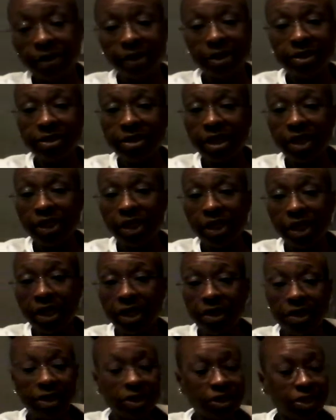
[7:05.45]
There's nothing
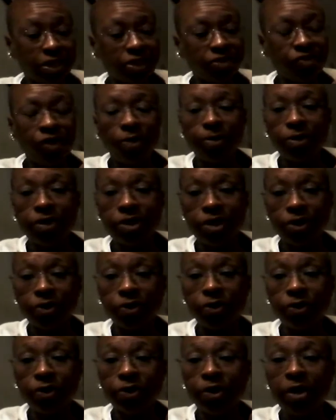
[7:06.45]
here. There's this rubber
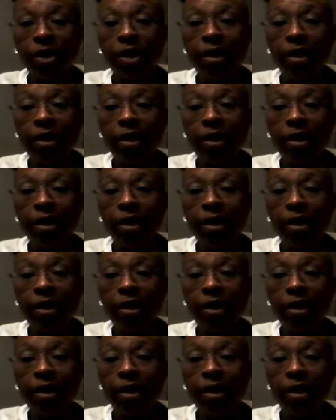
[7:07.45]
sole,